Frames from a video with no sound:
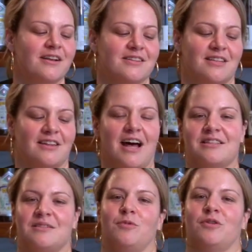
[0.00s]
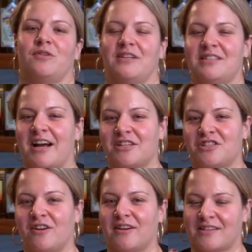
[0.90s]
because it's a lot smoother in
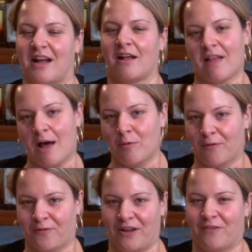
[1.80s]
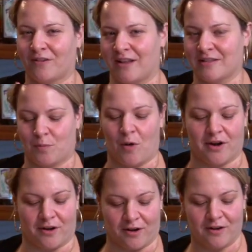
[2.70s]
texture and it's got a lot more flavor and less
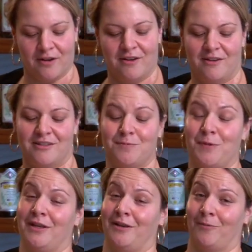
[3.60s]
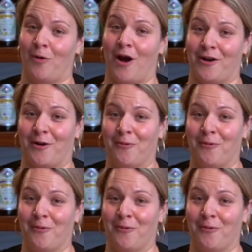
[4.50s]
water. Speaking of water,